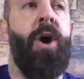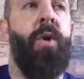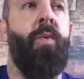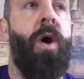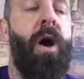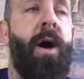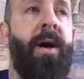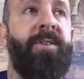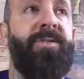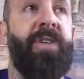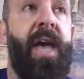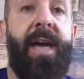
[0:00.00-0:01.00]

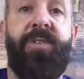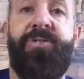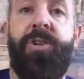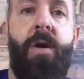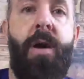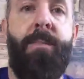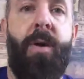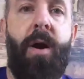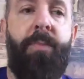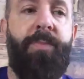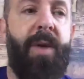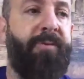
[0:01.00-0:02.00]
was a cigar
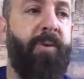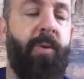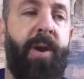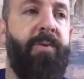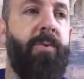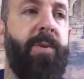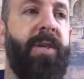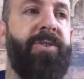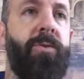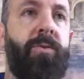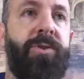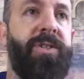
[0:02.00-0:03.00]
bar that for whatever
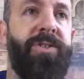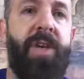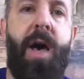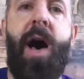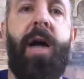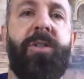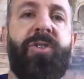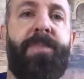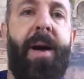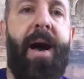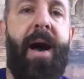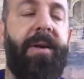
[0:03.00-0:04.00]
reason was this hot
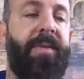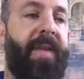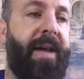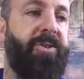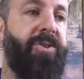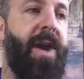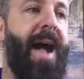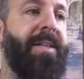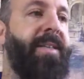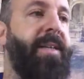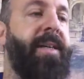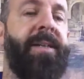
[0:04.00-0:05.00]
spot that
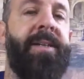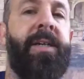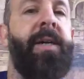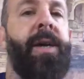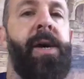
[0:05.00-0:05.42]
attracted